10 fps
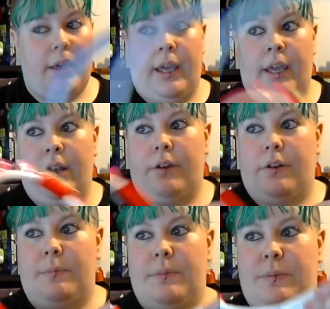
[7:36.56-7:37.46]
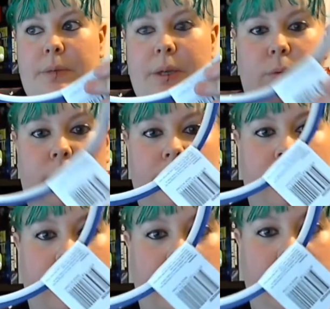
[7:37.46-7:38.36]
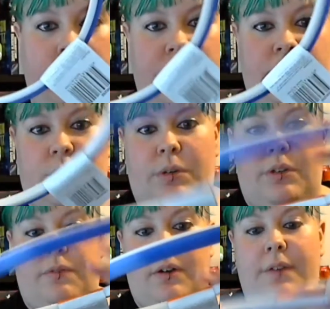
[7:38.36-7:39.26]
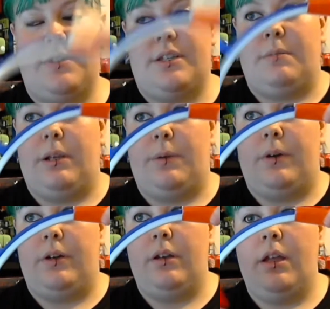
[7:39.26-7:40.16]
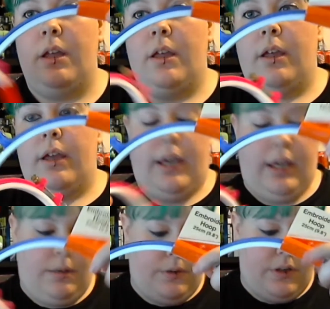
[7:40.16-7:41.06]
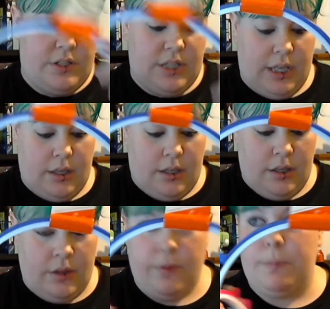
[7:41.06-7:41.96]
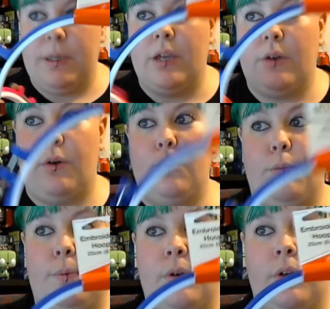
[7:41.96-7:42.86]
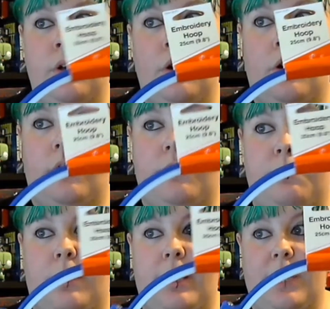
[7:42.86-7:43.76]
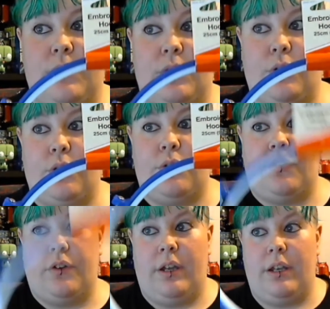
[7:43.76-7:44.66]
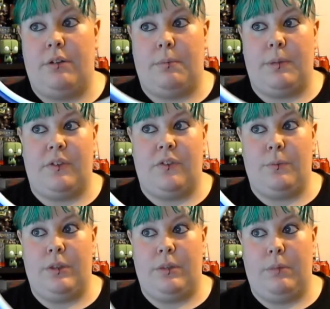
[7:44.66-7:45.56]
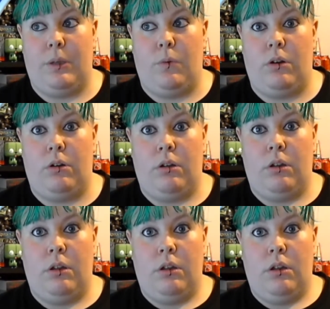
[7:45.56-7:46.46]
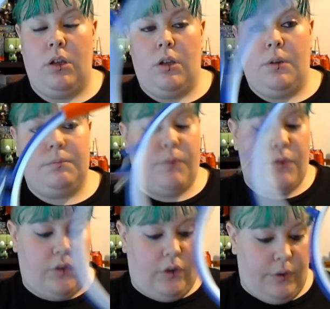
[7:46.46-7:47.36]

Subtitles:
And I grabbed this big one, which is a 25cm one, and I'm going to take the pink hoop off my Heaven and Earth design and replace it with the big one. So,